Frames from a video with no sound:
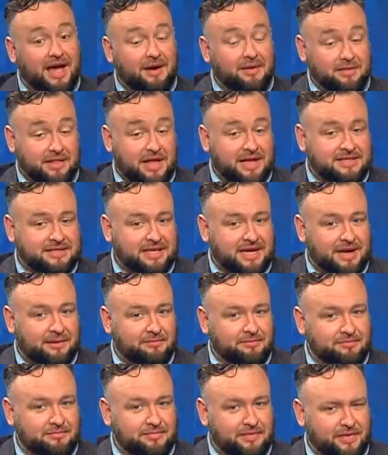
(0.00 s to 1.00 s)
last
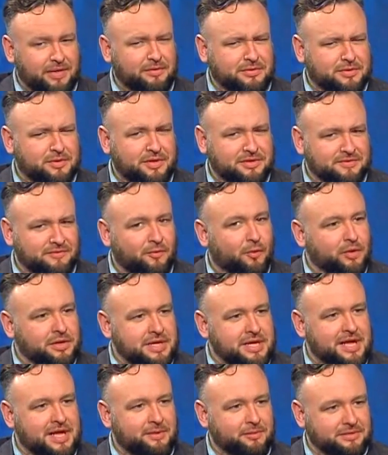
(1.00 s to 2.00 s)
time, I think it was
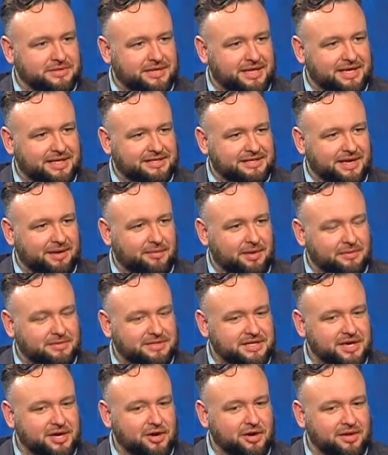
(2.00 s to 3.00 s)
2014 was the last time I was
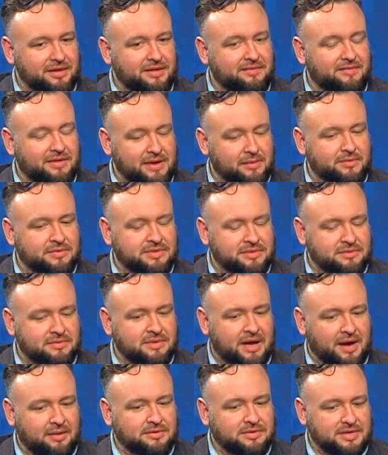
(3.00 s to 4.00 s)
here, and
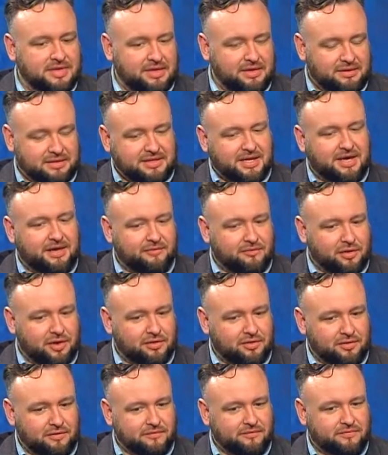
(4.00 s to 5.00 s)
I was the Executive
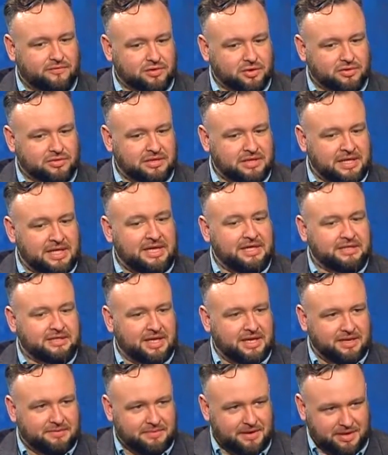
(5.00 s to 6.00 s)
Director of Charleston East
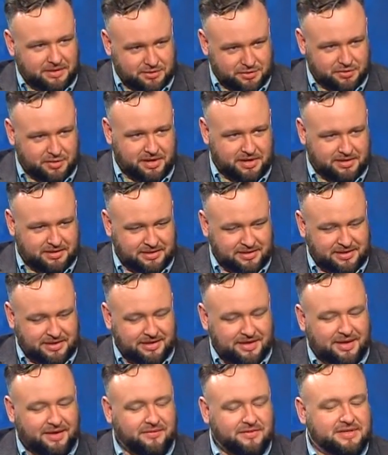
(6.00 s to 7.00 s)
End Main Street
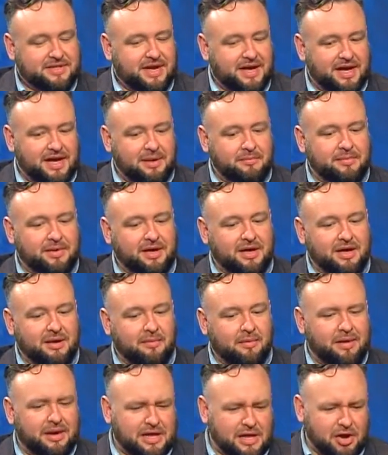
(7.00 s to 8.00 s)
at the time.
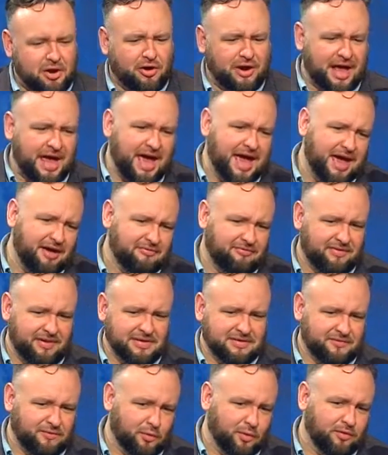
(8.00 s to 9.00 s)
About a year and a half,
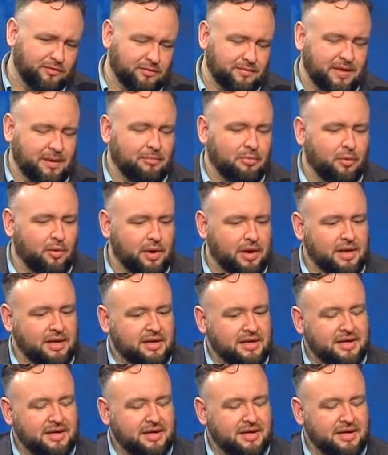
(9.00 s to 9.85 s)
fast forward from that point,